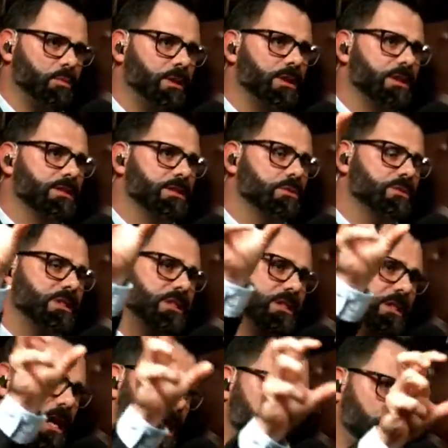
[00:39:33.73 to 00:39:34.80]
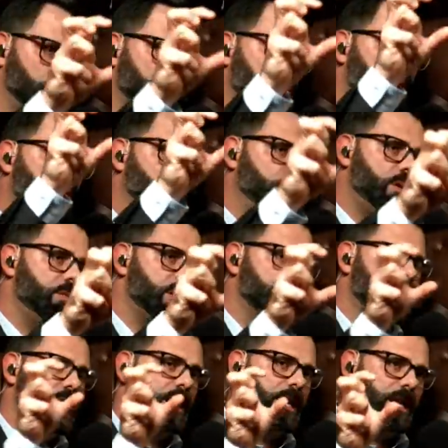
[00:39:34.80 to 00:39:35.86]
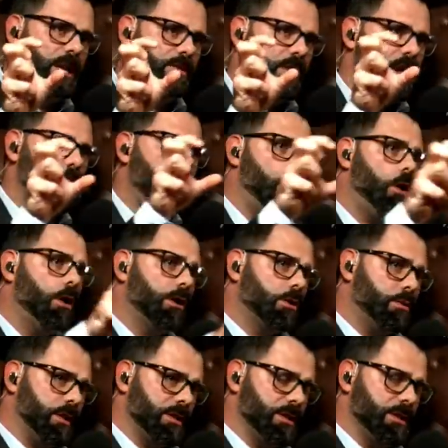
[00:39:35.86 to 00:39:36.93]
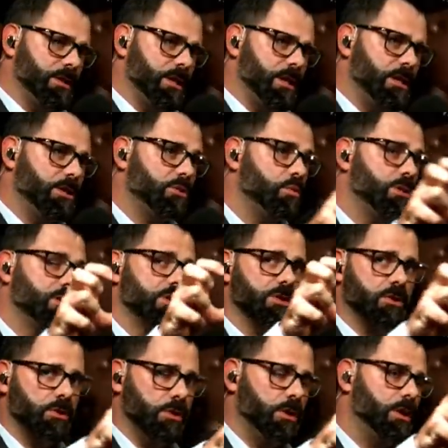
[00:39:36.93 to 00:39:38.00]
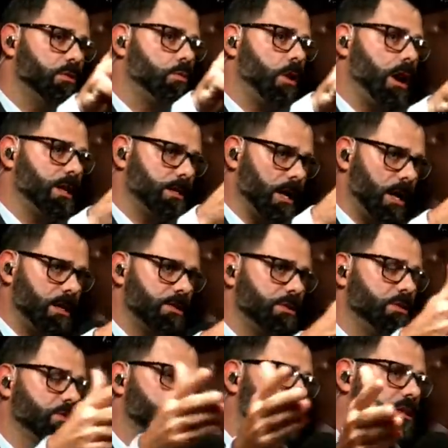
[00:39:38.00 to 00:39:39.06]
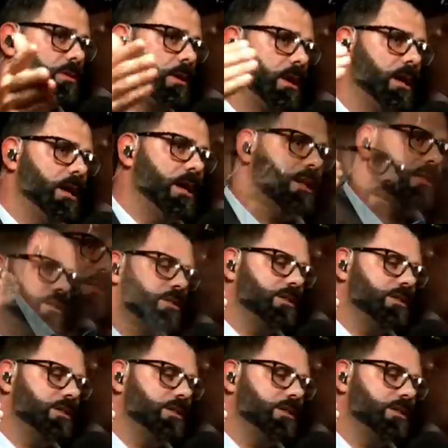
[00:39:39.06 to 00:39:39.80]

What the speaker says: And so instead, we want women, if they are going to teach, which is good and right, Titus 2 talks about, they're